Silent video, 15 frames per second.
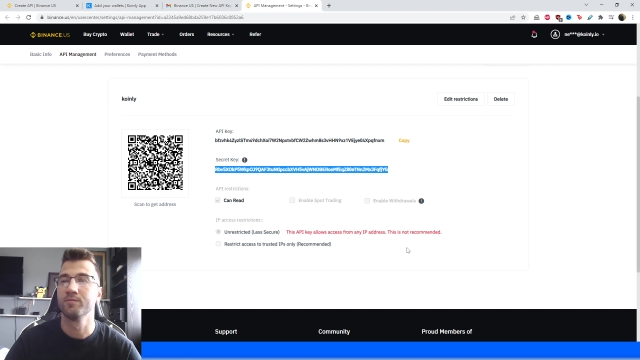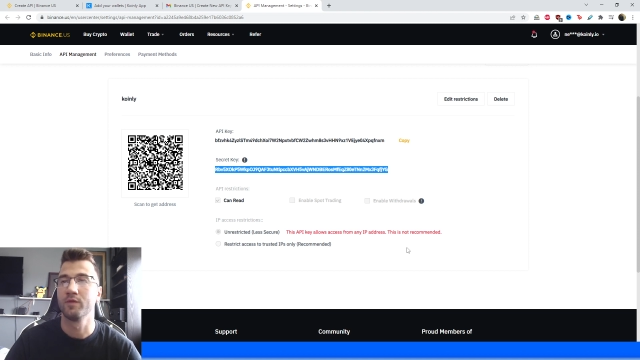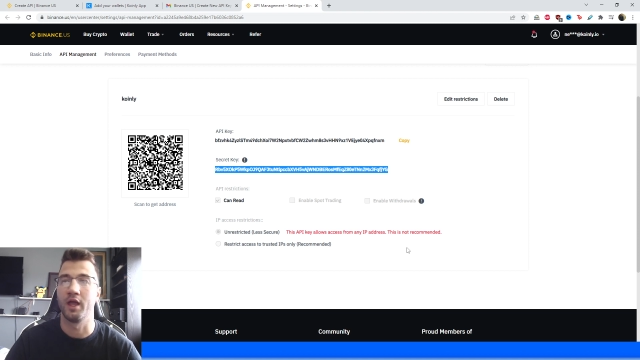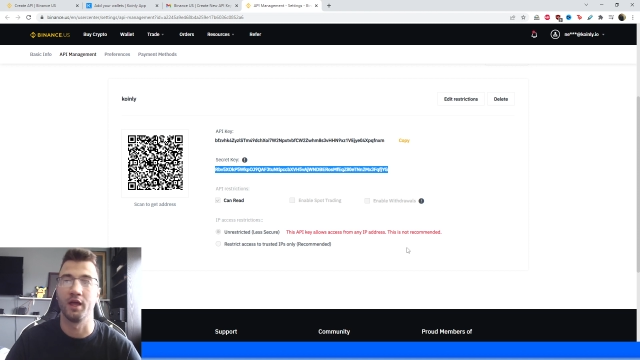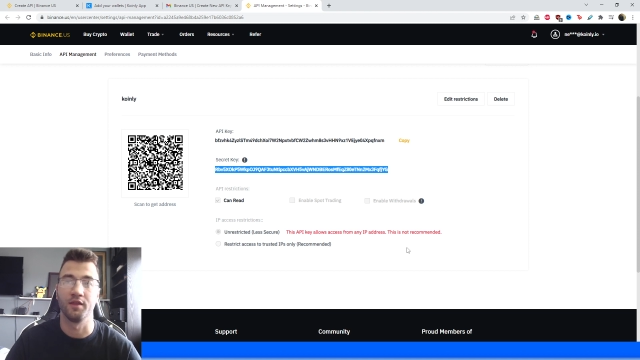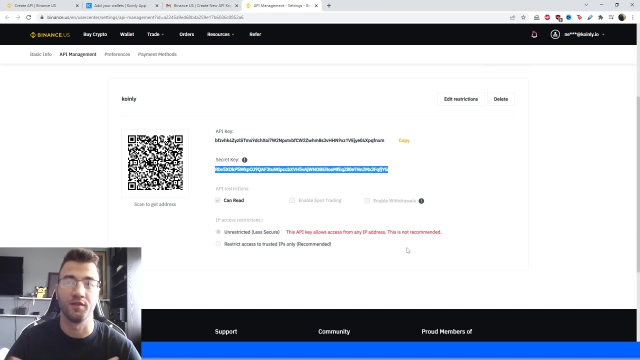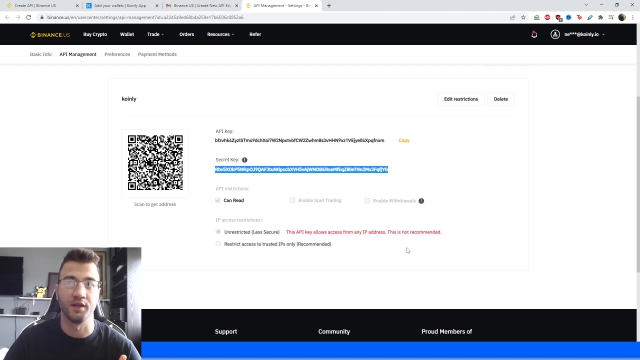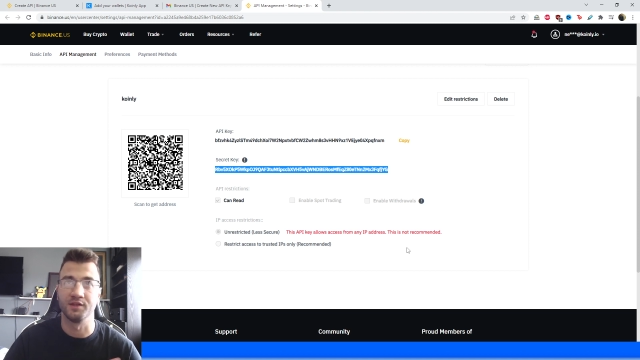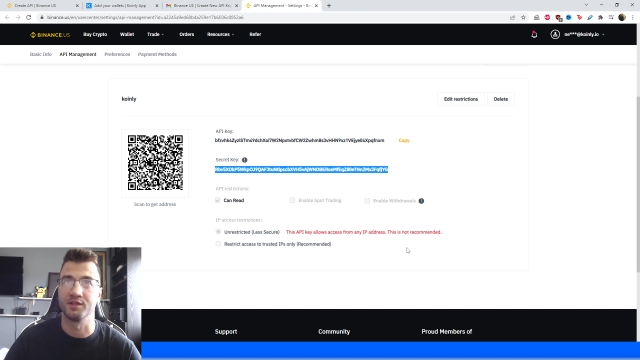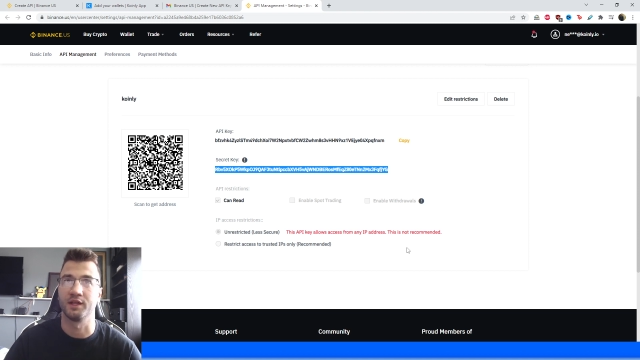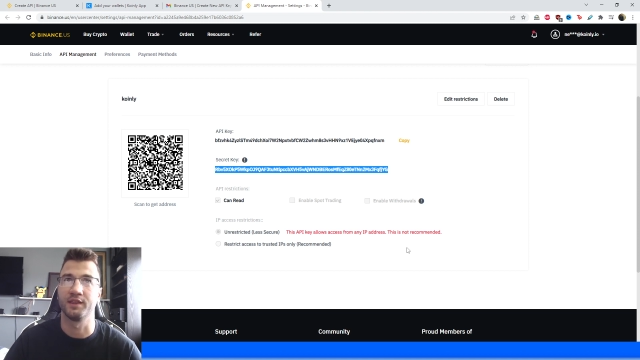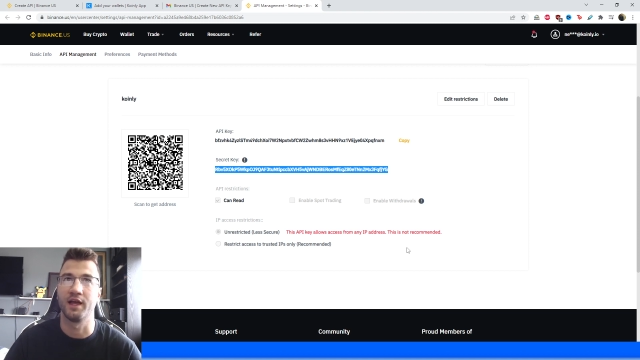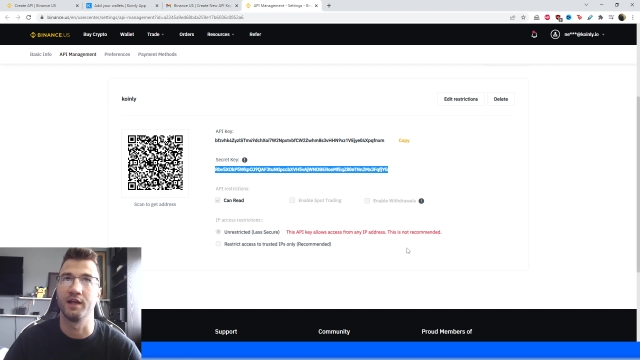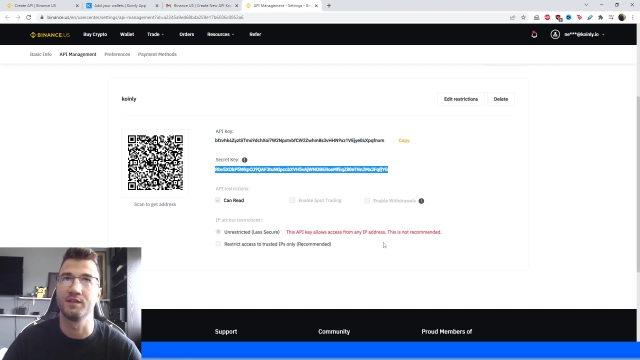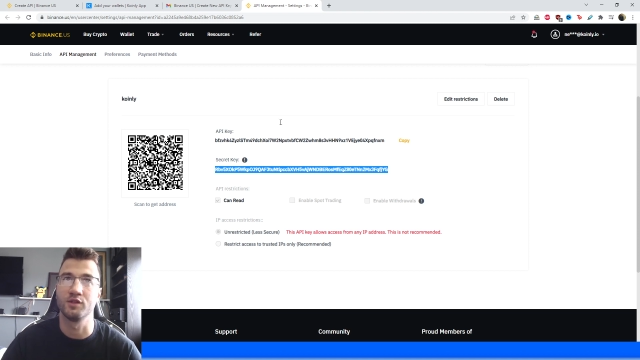and things like
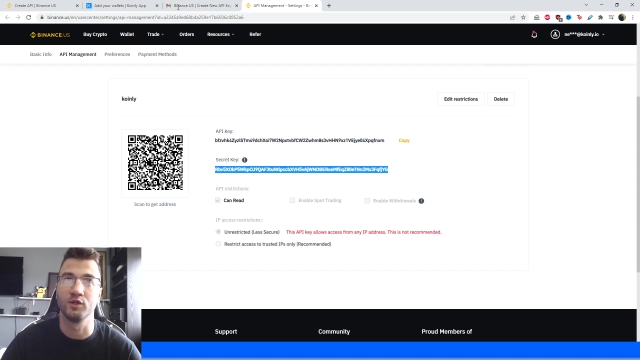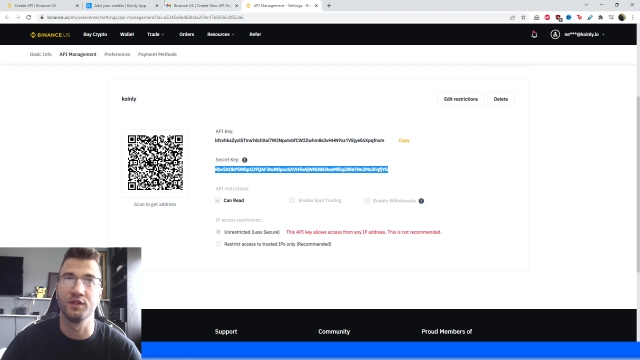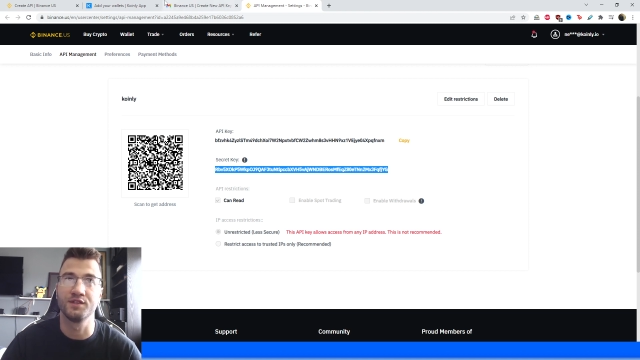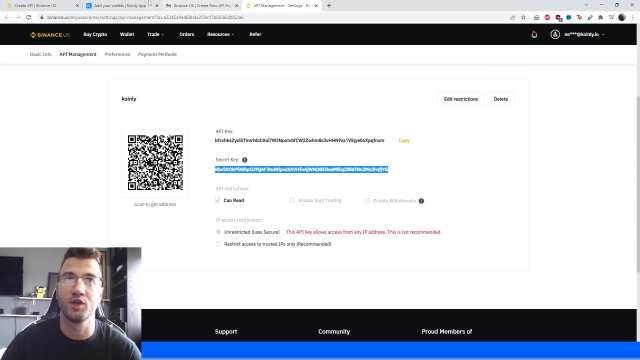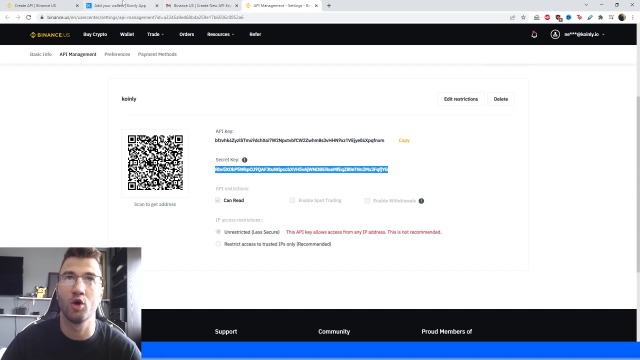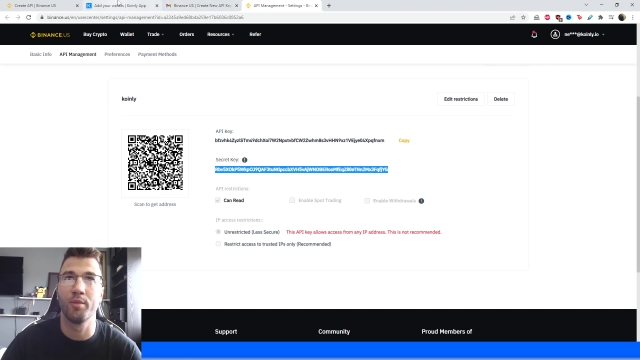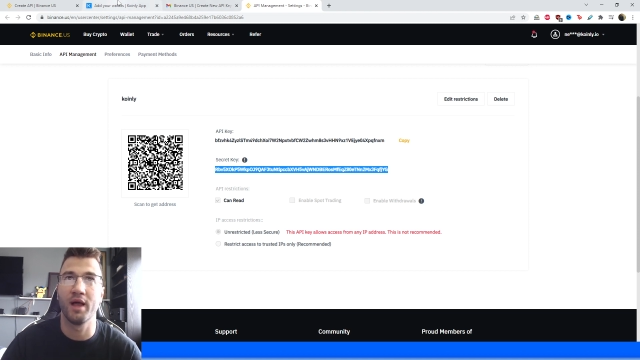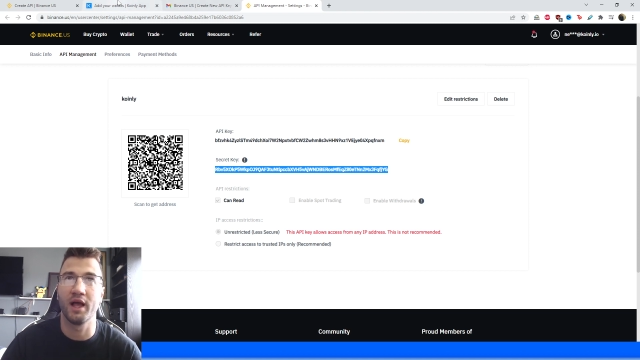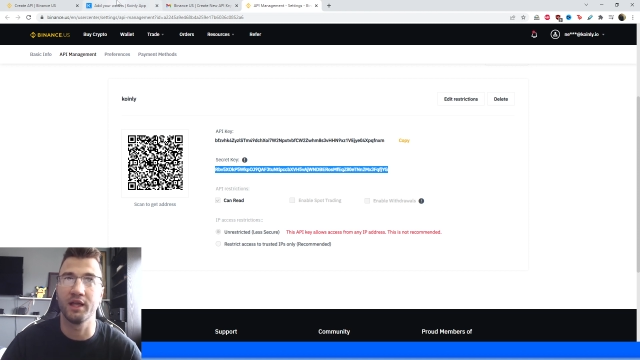that. So let's go back